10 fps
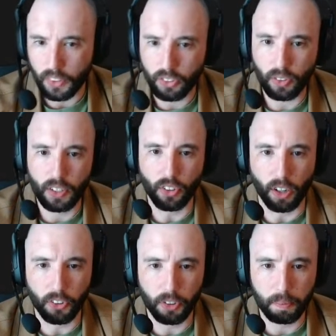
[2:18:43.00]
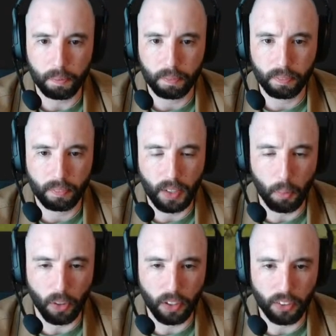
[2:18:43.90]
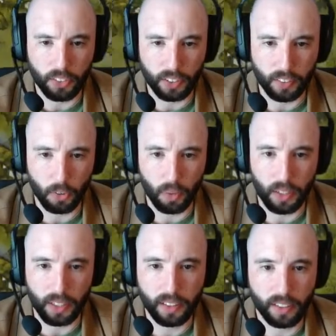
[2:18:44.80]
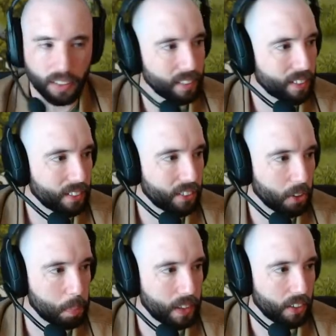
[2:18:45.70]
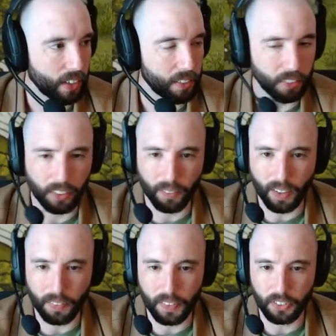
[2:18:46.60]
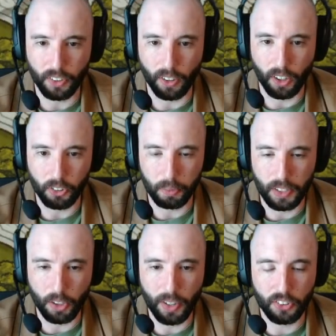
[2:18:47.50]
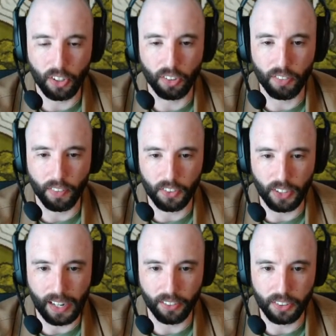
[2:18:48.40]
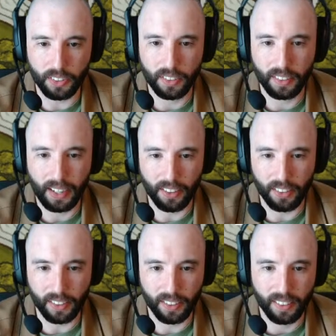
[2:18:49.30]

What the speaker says: tree's awesome, and we're going to stick this one in here just because I really want this awesome. And, you know, it's going to live on this island out here.